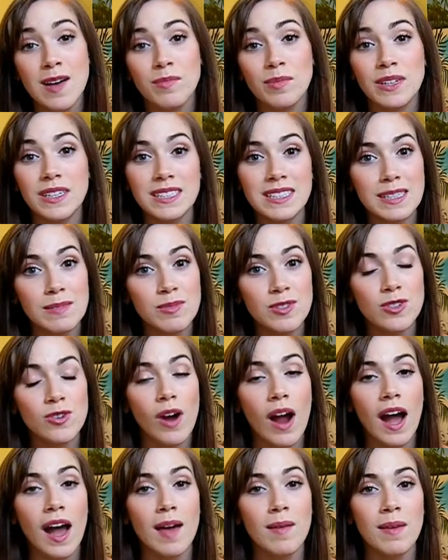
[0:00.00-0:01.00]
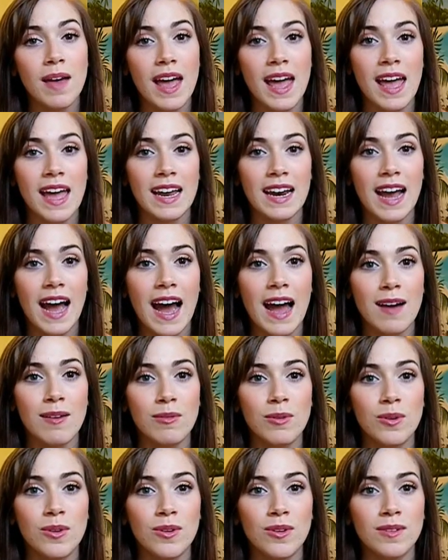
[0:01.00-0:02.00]
please subscribe, and I
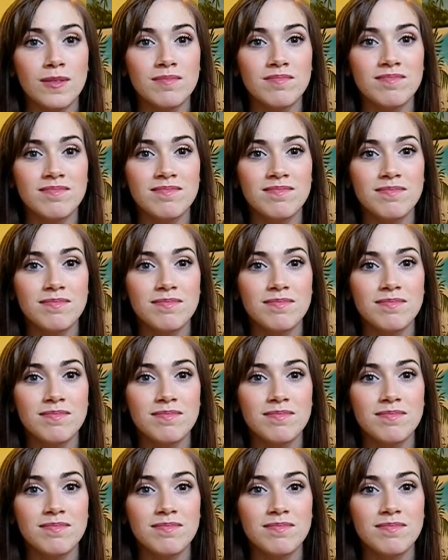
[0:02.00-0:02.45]
will